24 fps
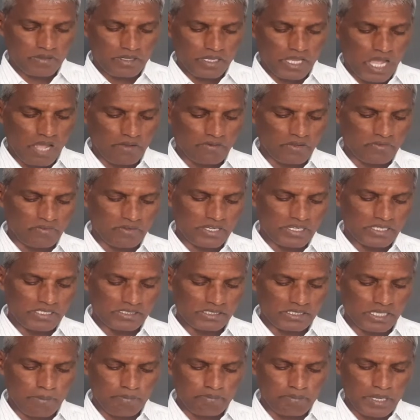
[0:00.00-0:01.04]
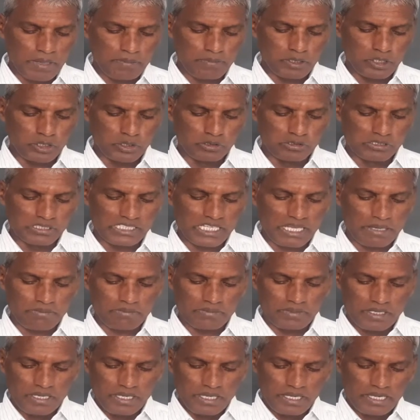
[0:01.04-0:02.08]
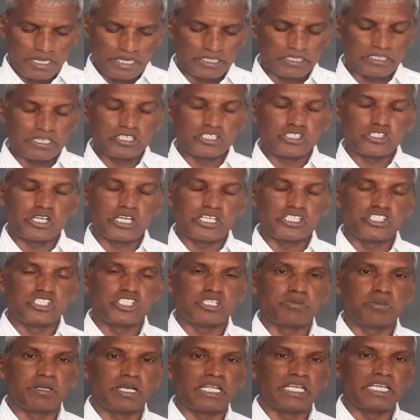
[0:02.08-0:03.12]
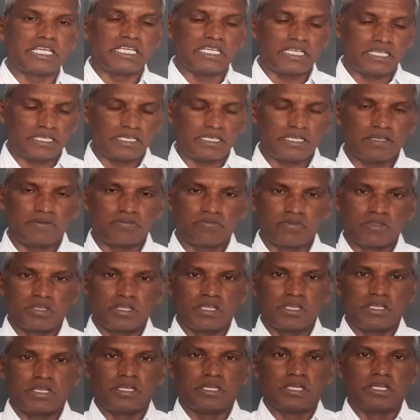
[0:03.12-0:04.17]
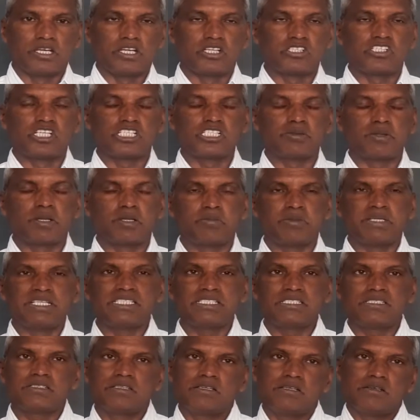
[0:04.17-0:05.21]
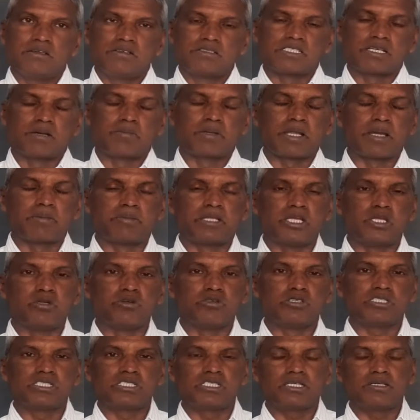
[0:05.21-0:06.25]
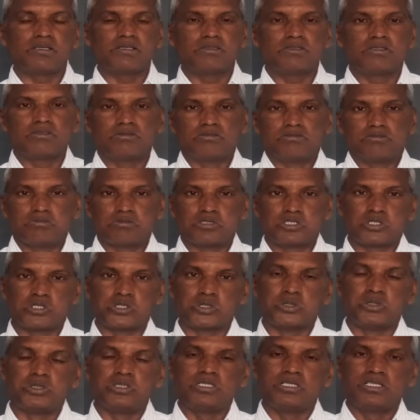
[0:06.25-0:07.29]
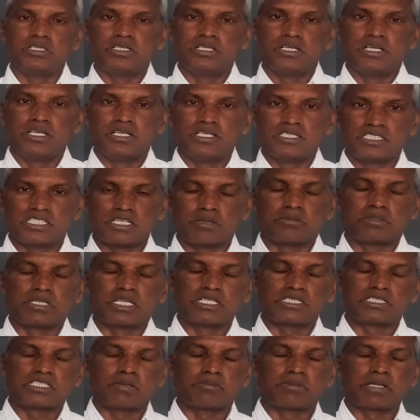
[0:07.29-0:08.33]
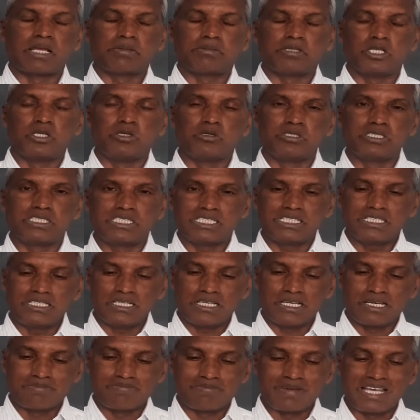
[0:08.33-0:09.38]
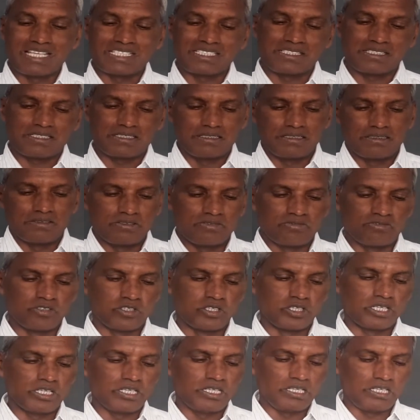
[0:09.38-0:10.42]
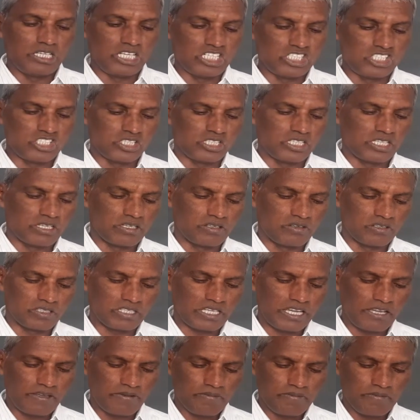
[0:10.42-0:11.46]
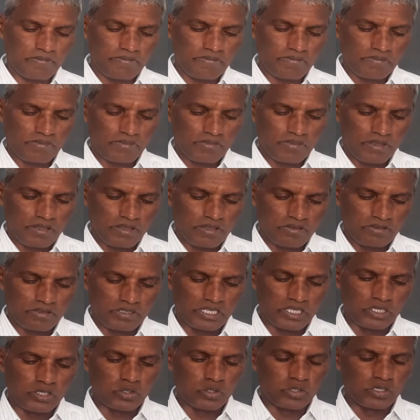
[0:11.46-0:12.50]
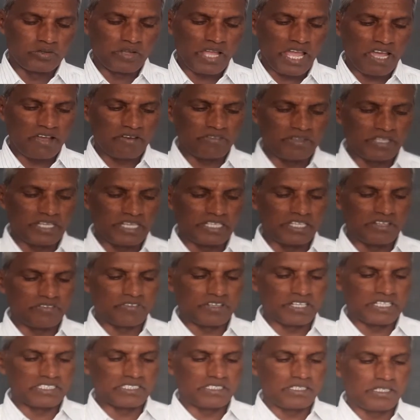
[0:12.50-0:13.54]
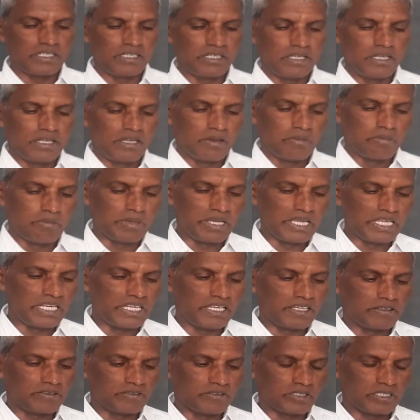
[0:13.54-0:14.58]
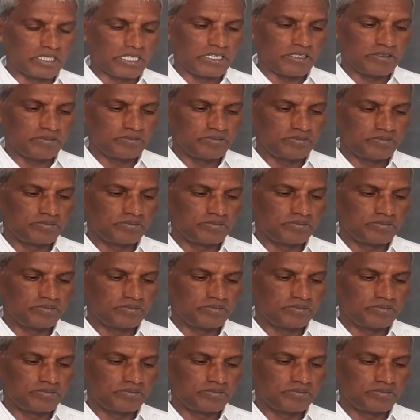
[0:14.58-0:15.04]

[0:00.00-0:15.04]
However, some people use them interchangeably. Interchangeably means sometimes they use should, sometimes they use must for each other. Okay, they don't have any different meaning. Okay.